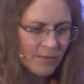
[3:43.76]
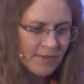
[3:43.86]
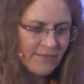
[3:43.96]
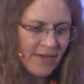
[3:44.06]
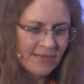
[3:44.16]
uh,
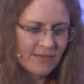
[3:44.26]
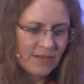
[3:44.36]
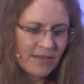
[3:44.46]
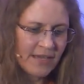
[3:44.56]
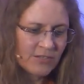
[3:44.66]
we've had
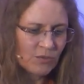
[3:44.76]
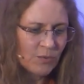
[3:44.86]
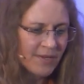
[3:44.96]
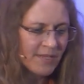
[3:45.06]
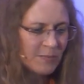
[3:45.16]
the occasional
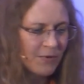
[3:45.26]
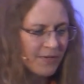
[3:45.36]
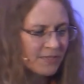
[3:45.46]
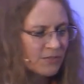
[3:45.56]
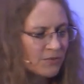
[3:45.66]
work
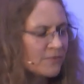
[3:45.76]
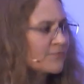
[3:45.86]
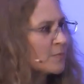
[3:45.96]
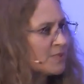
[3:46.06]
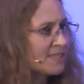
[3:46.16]
experience
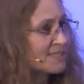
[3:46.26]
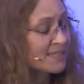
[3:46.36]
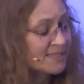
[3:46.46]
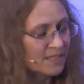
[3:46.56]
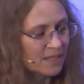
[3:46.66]
student from
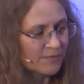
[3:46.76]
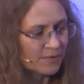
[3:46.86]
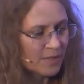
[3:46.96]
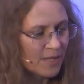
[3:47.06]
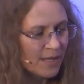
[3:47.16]
GCSE
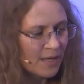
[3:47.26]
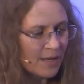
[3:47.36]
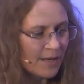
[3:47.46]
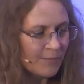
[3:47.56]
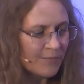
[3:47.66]
level,
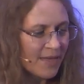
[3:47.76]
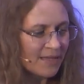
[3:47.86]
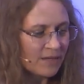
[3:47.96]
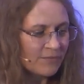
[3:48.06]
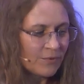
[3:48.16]
um,
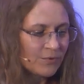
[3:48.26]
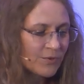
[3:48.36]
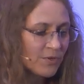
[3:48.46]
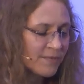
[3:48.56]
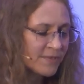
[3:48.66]
A level,
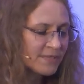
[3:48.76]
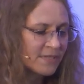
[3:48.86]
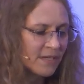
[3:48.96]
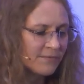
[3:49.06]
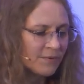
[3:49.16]

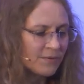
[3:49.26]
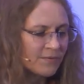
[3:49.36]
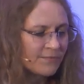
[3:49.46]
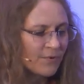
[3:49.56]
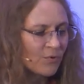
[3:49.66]
university level,
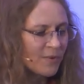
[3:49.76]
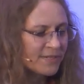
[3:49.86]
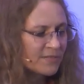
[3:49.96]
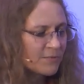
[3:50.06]
for one